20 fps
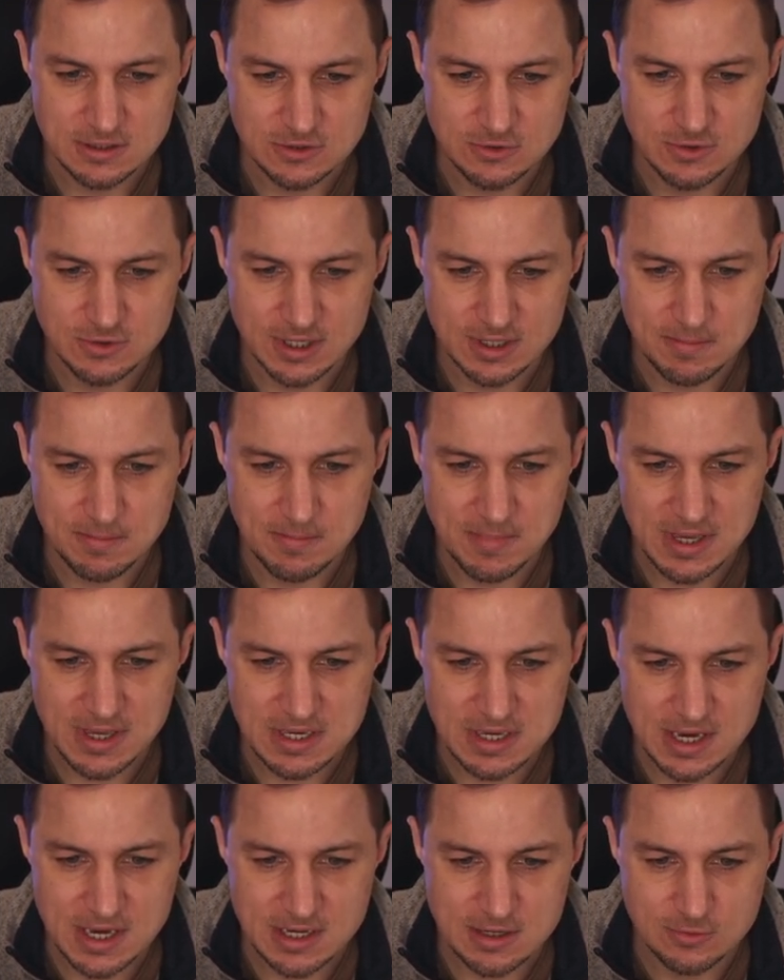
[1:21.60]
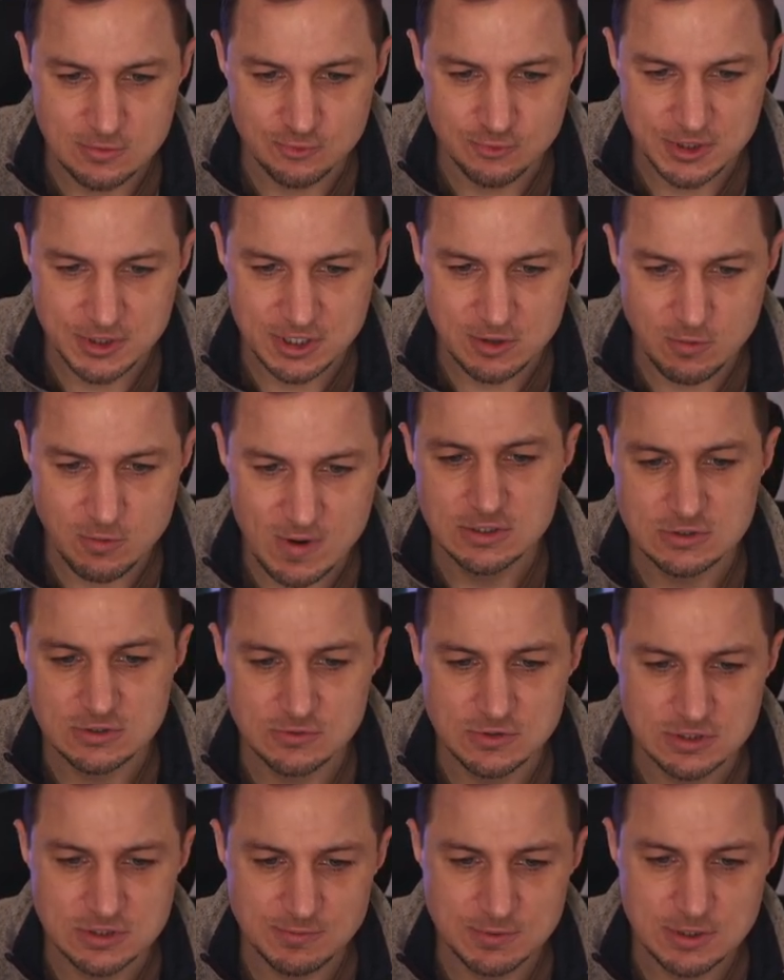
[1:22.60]
you can make a request. So
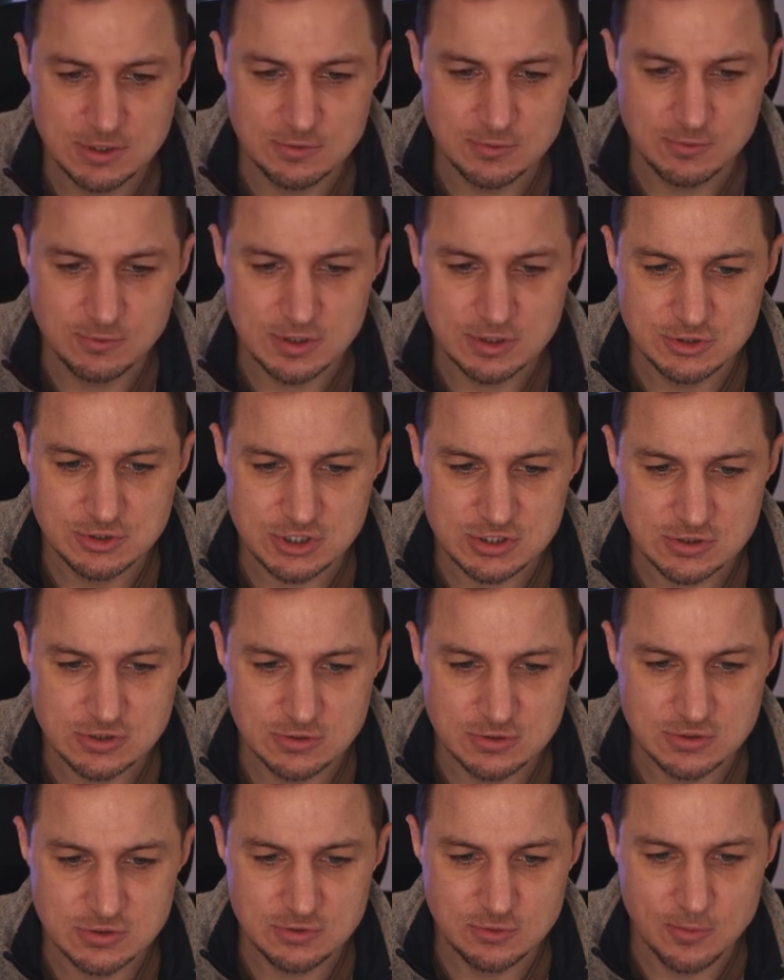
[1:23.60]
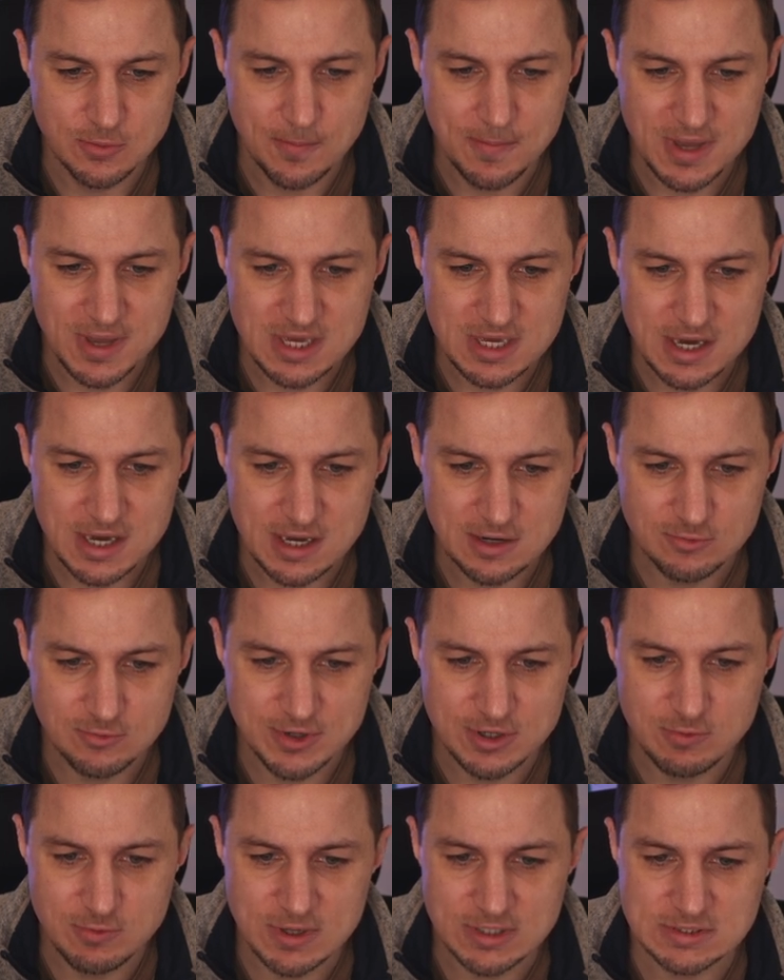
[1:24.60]
in this video, we're just going to make a
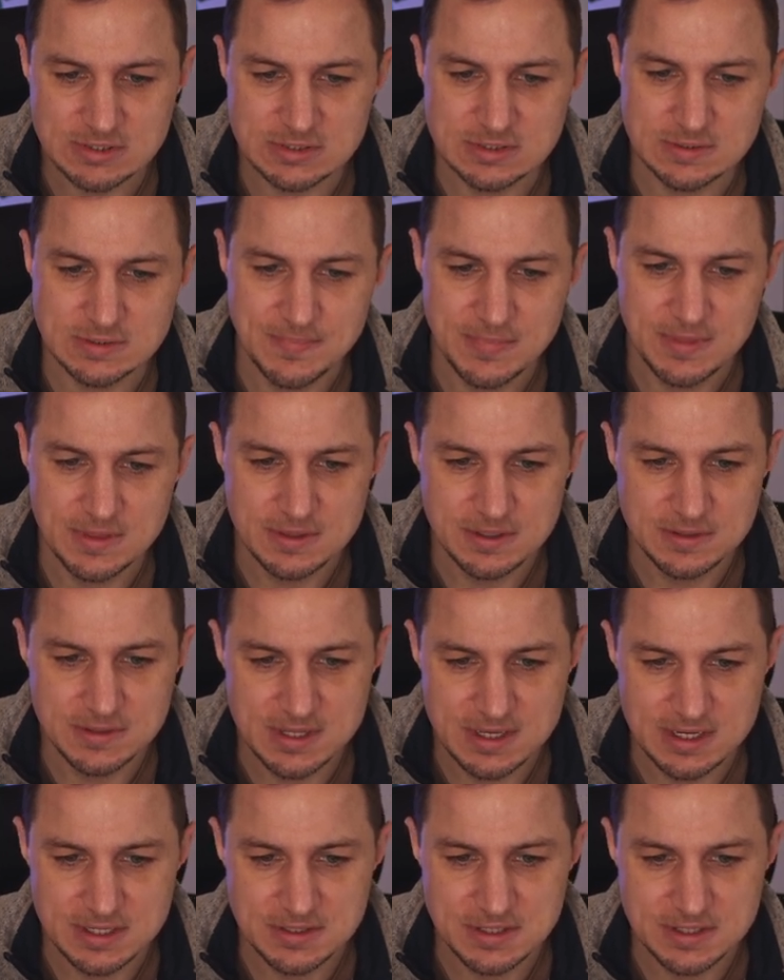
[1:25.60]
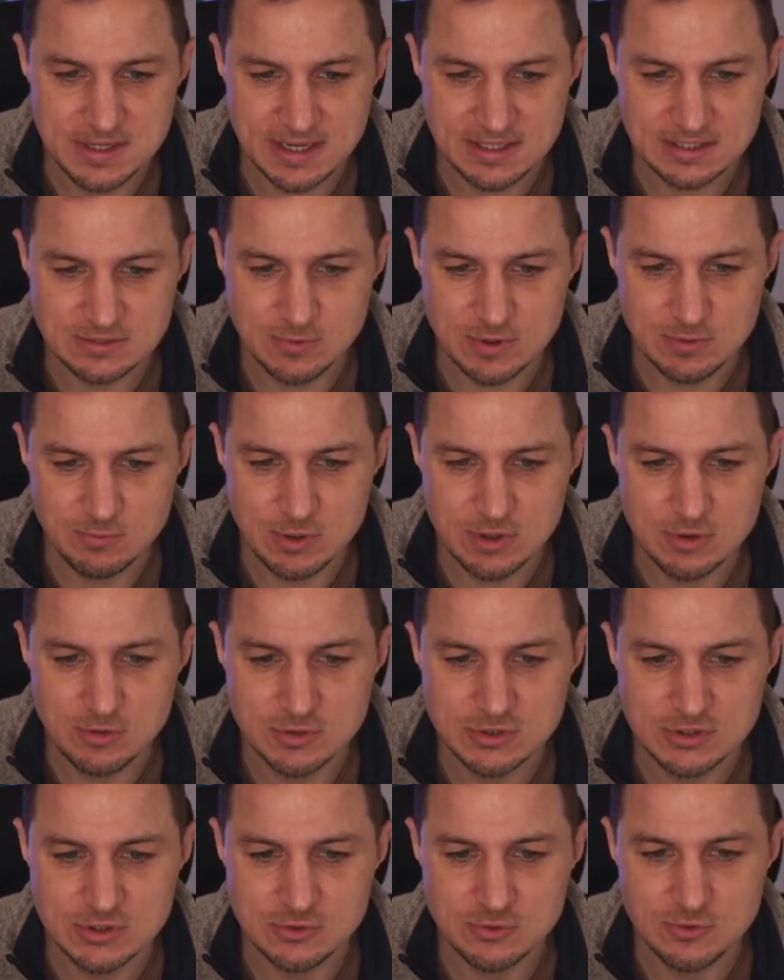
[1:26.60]
request in the next one, we're
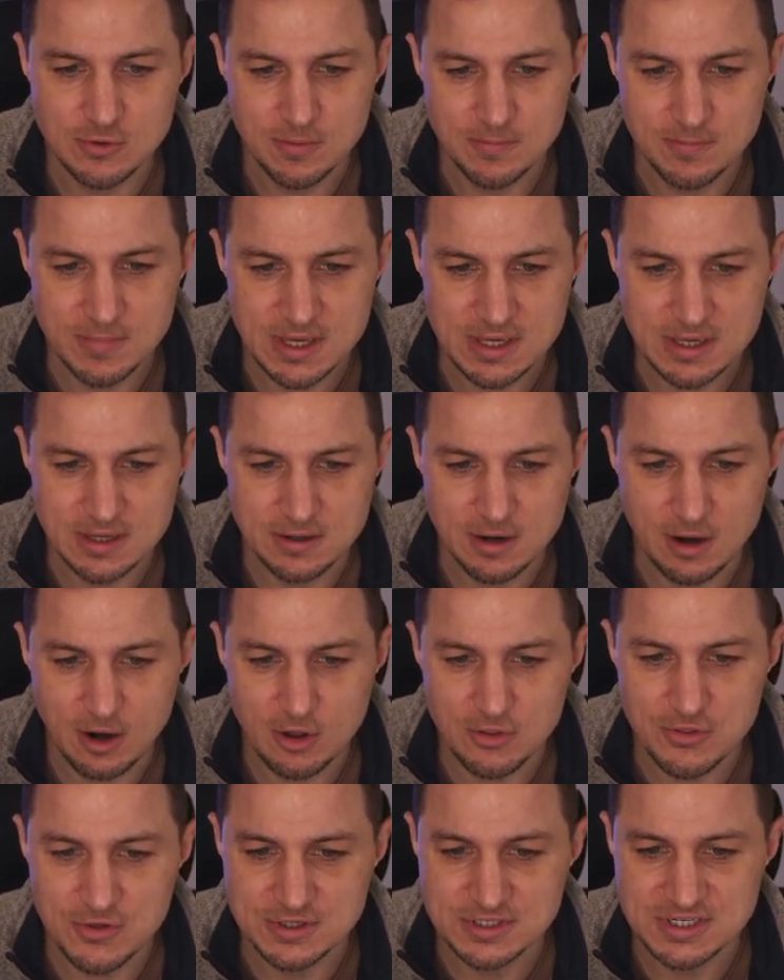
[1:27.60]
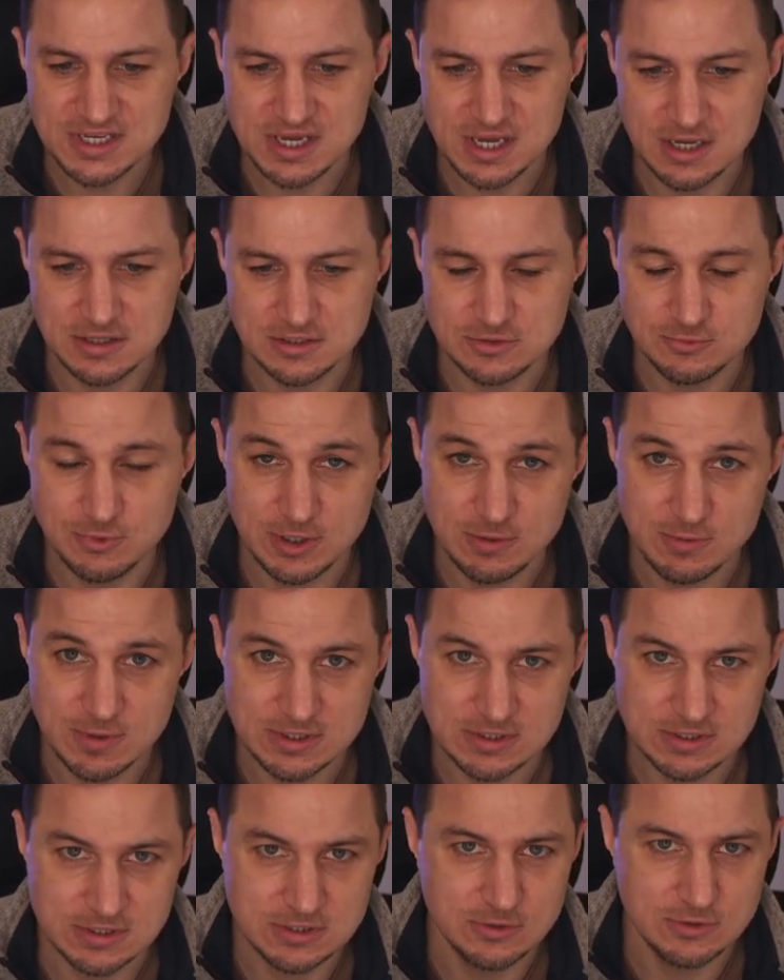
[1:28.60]
going to make an authenticated
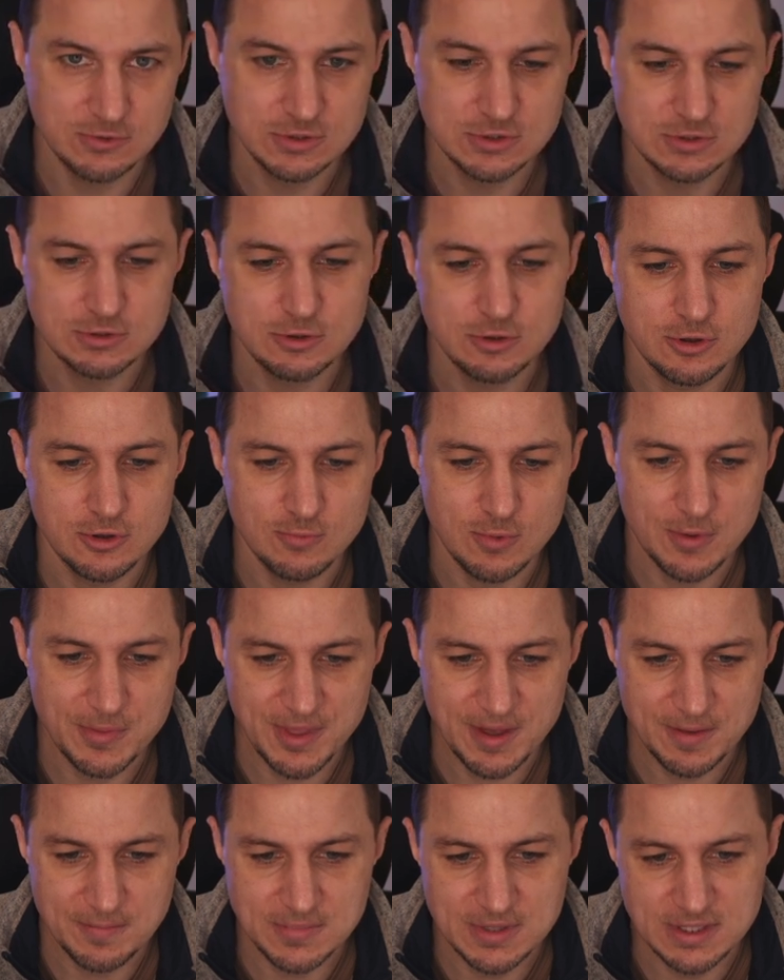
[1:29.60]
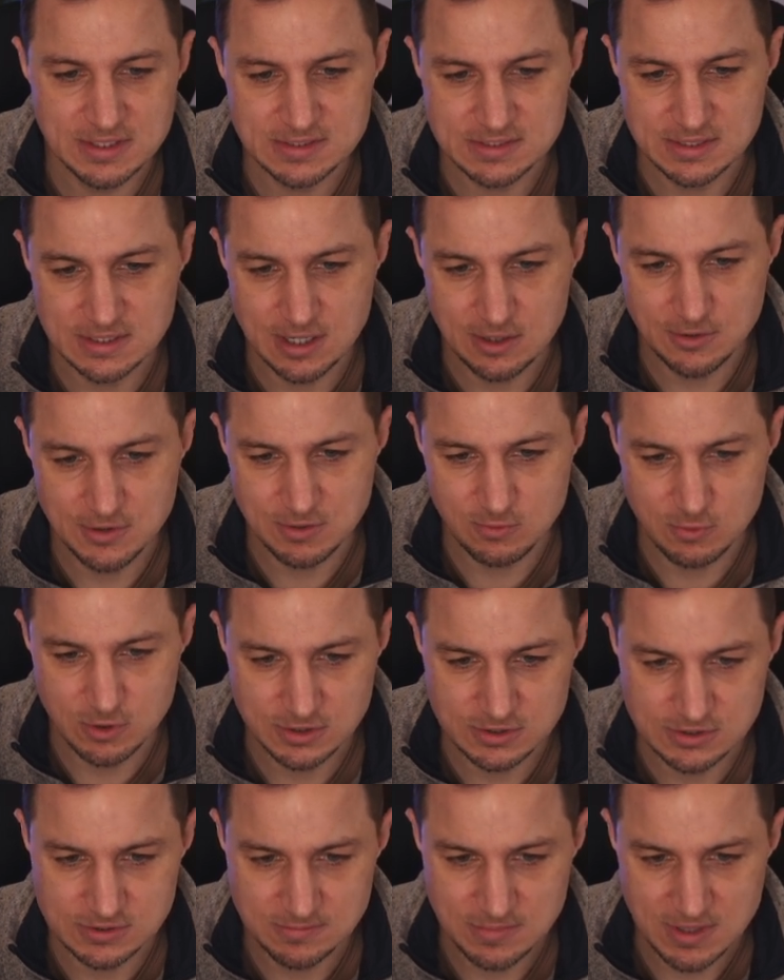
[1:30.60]
request. And you're going to learn what that means and how that
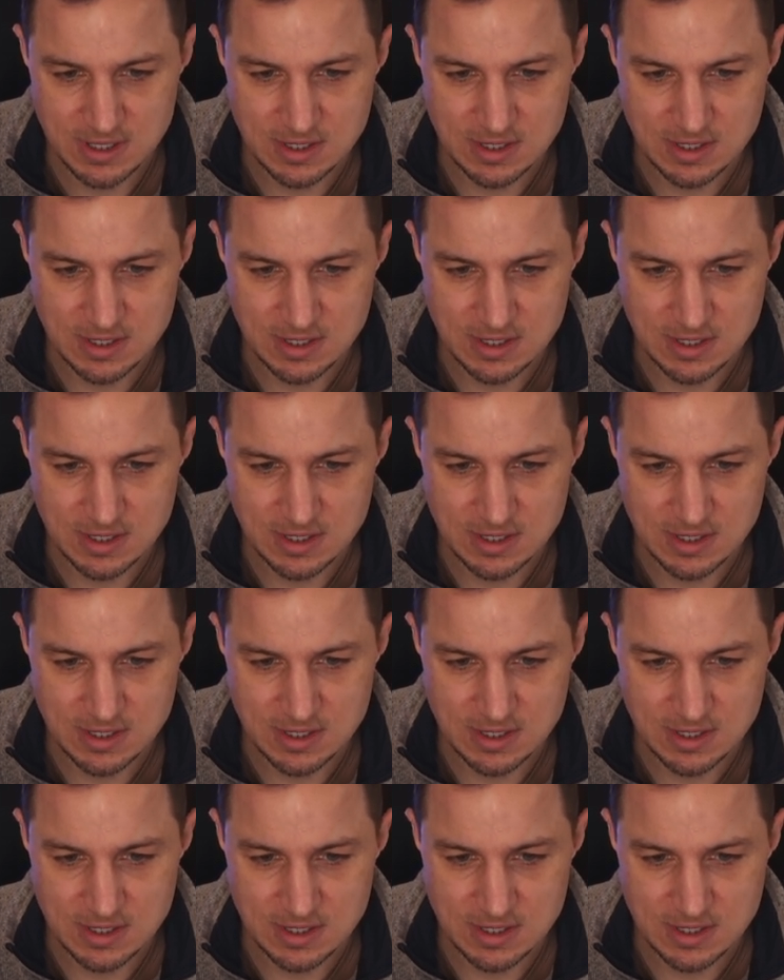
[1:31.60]
works.